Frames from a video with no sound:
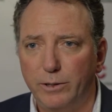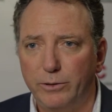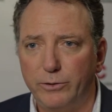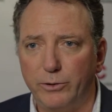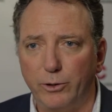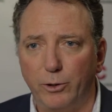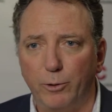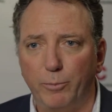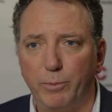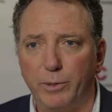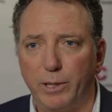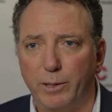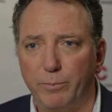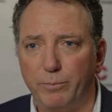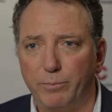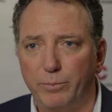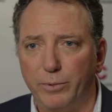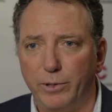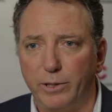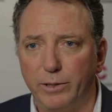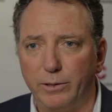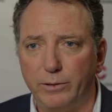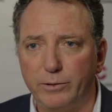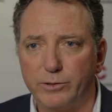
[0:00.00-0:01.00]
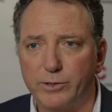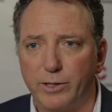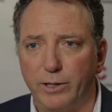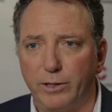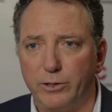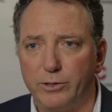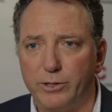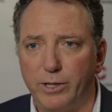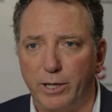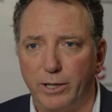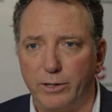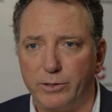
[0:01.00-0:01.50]
open up, and it's going
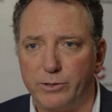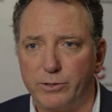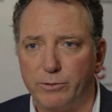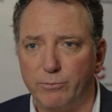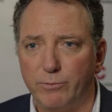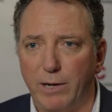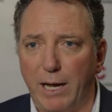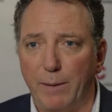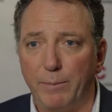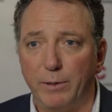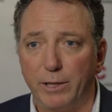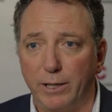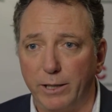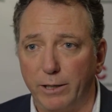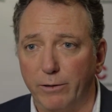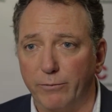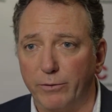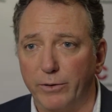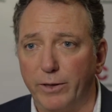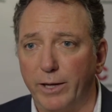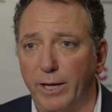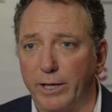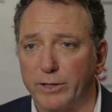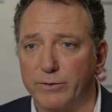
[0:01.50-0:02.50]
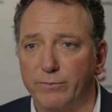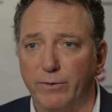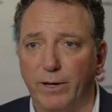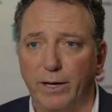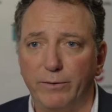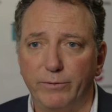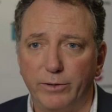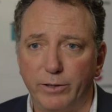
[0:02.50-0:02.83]
to change rapidly over the next 5